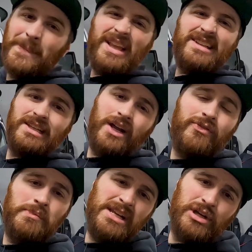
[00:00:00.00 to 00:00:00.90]
But that's
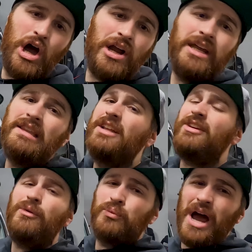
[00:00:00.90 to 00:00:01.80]
enough of me talking. Let's
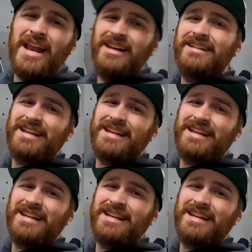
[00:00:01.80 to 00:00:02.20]
get right into